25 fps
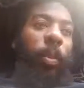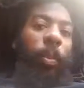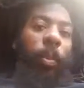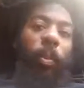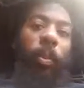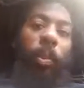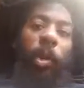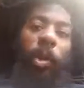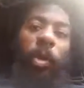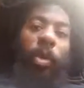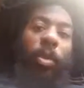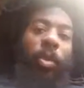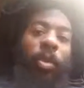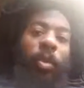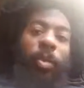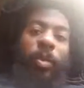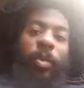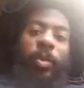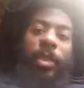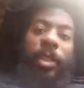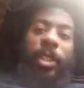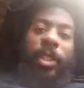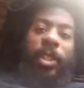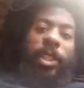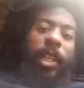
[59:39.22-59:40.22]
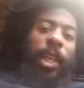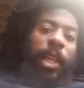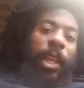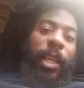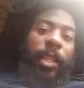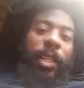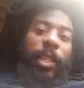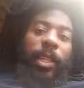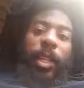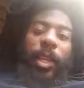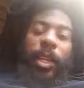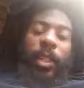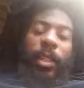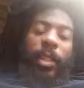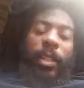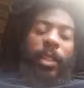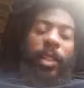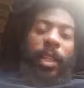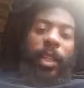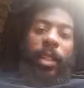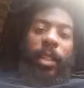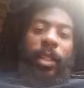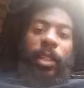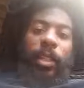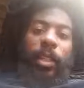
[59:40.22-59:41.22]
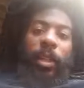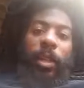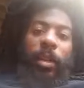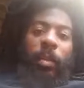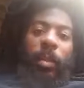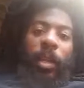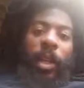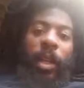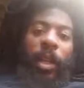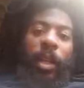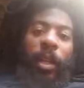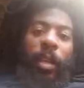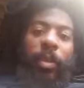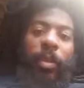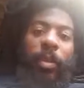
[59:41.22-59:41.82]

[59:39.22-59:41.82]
boom, satellites have to come out.